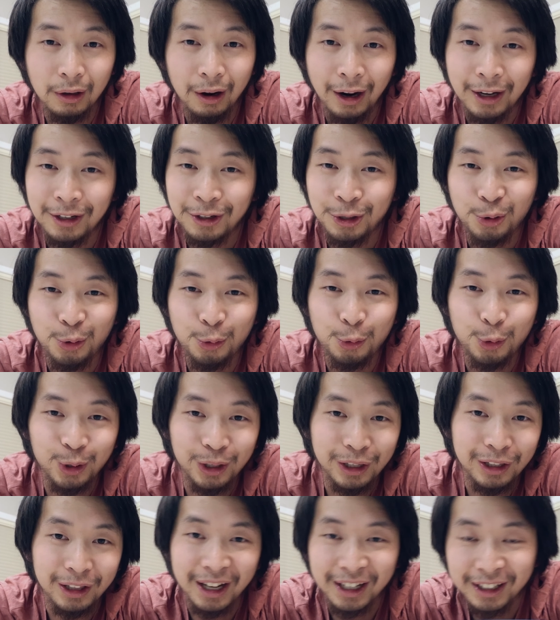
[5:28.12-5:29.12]
I do
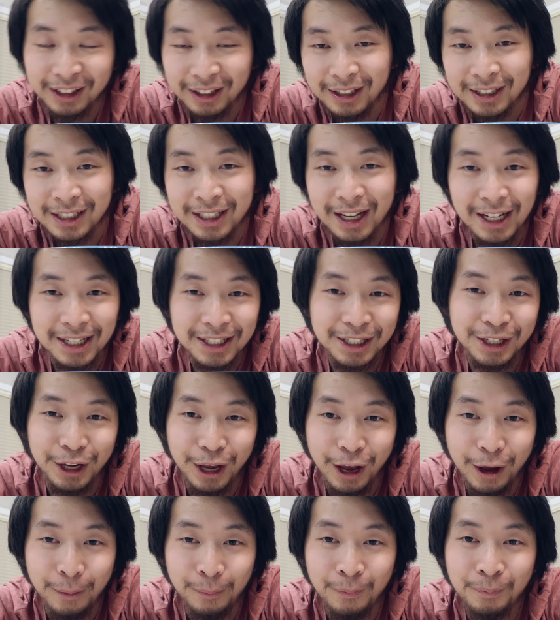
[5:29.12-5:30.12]
really like this
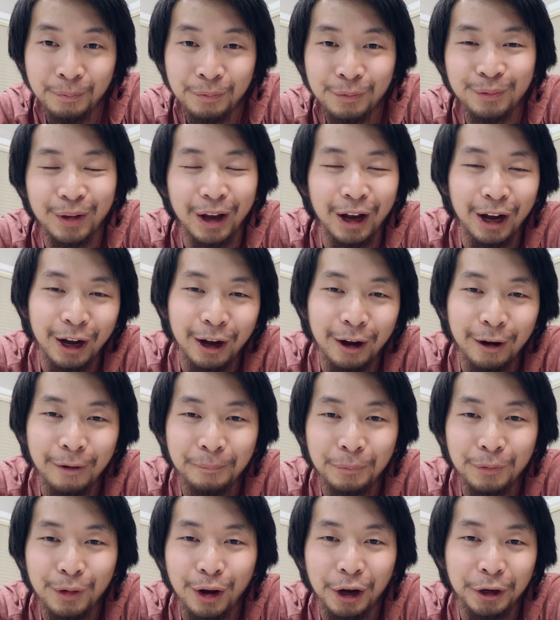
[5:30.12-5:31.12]
STM
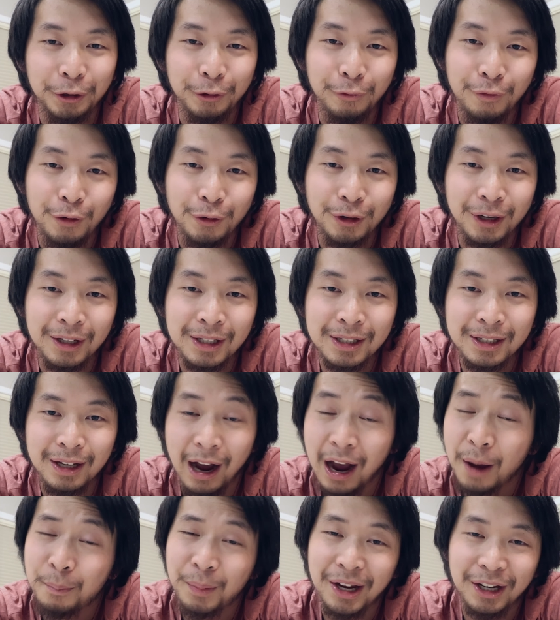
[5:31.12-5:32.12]
autofocus.
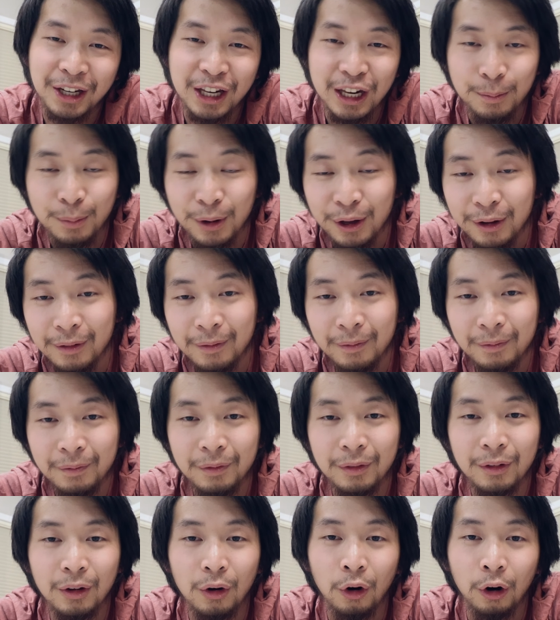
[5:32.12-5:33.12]
I might keep it,
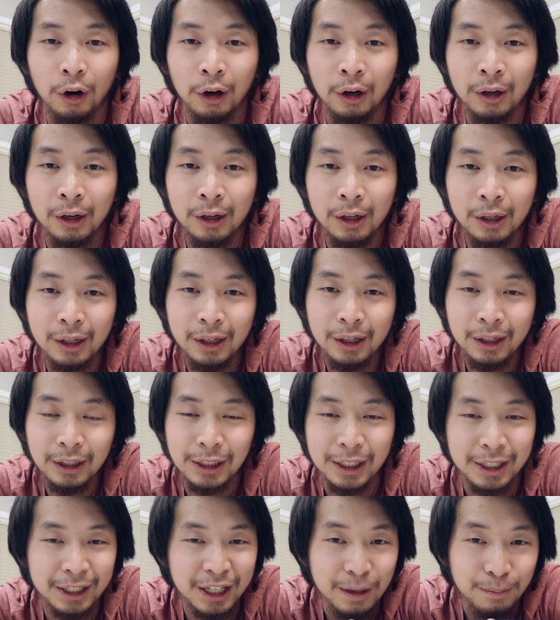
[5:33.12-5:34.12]
or
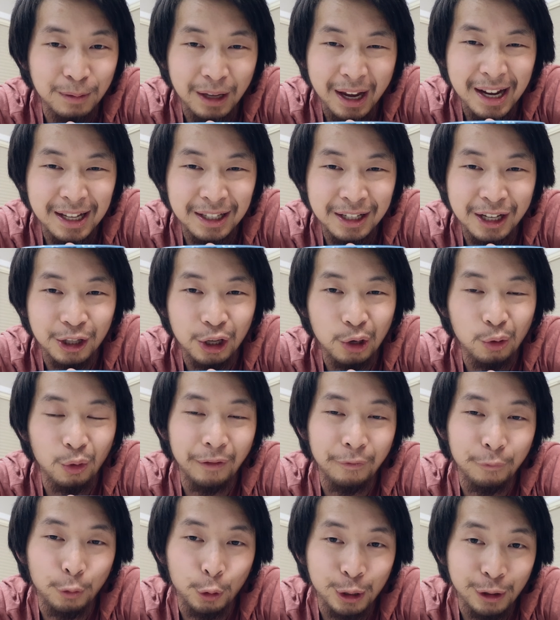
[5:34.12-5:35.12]
just keep the
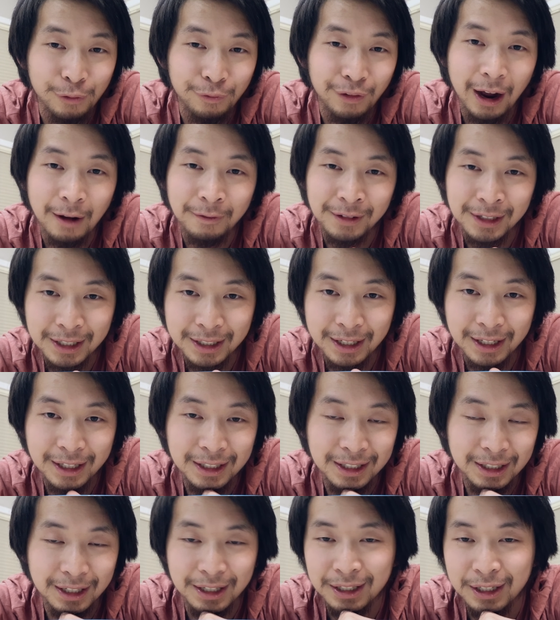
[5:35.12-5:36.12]
18-135
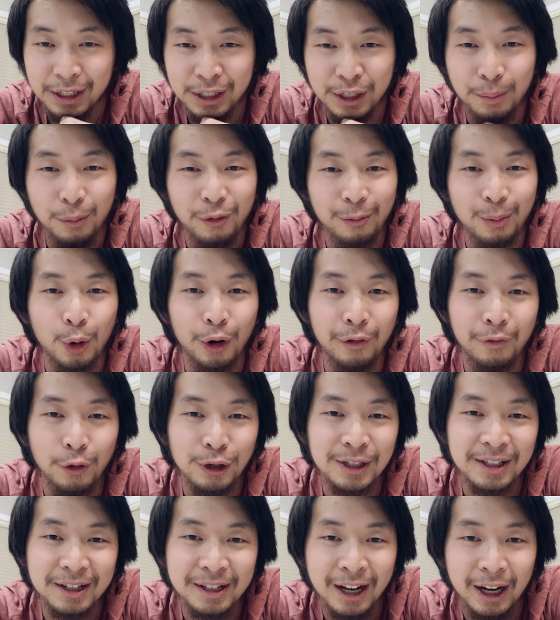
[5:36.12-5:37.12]
instead, since it's a more
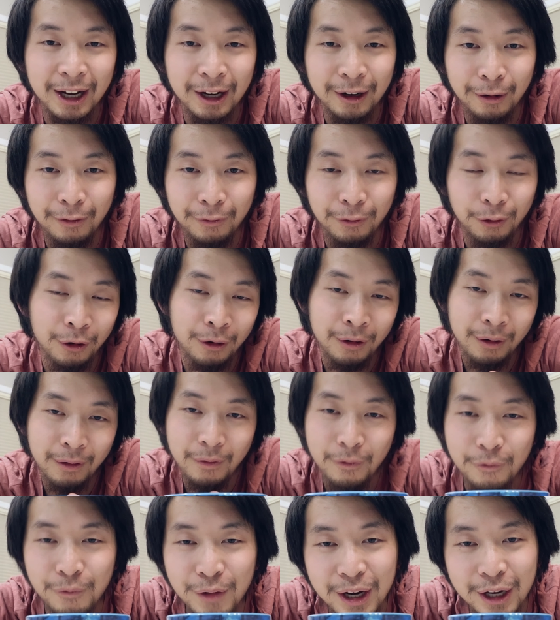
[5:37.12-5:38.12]
versatile for
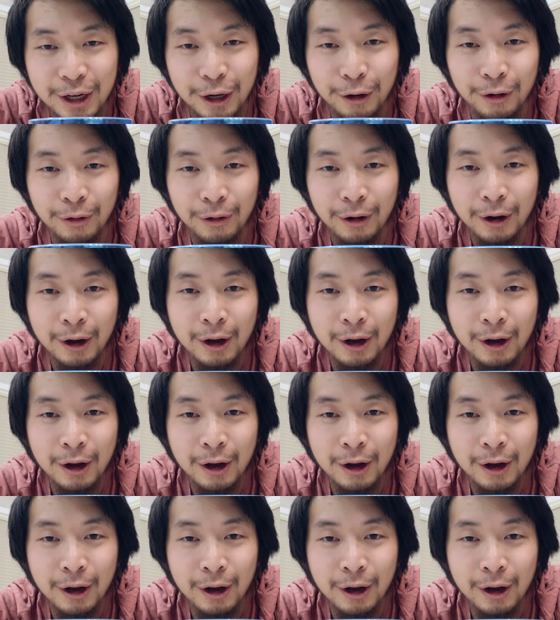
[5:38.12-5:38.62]
video